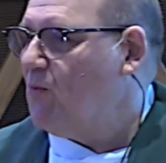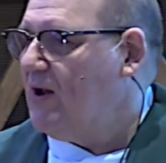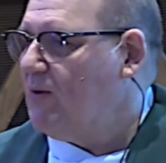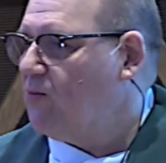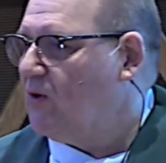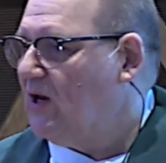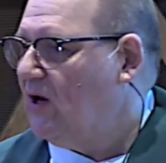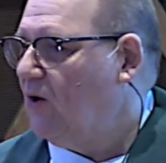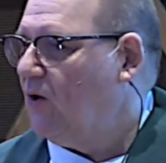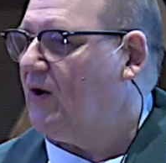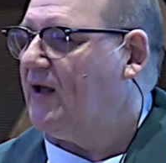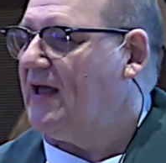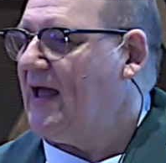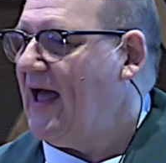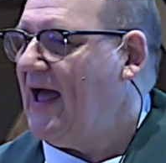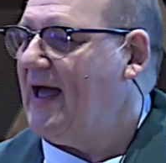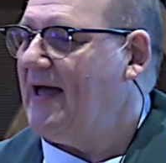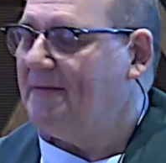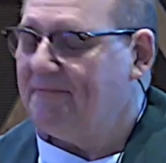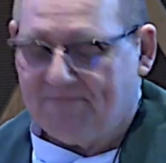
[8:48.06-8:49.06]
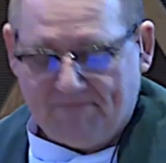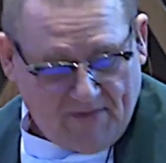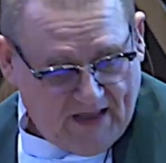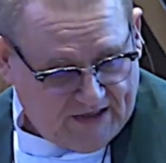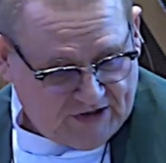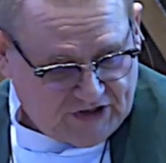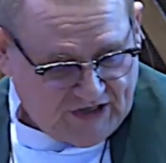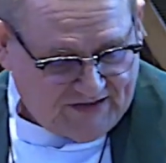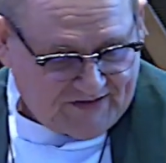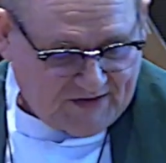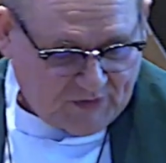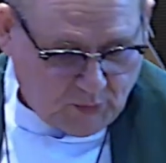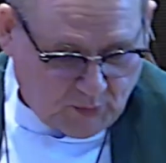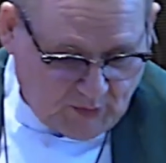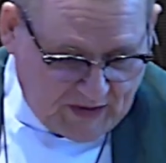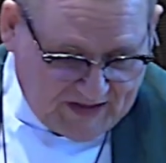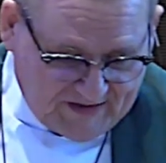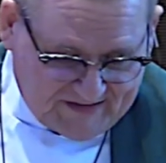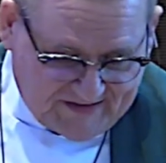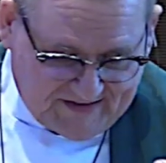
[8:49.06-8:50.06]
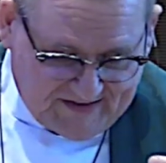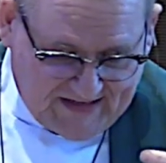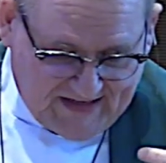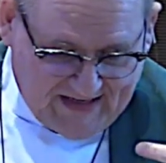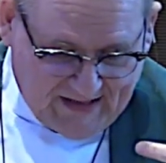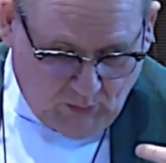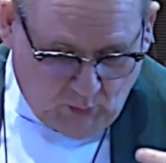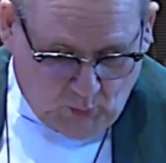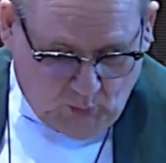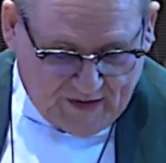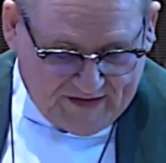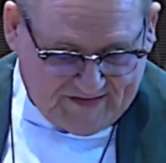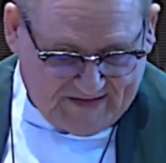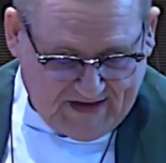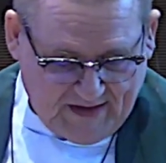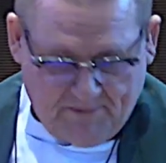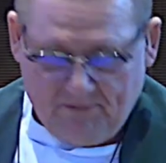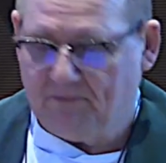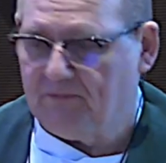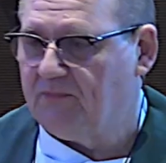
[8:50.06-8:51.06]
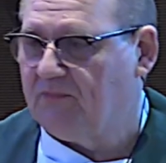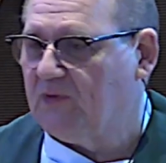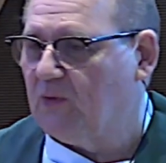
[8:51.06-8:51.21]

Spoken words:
when we look at Jesus, we see wisdom.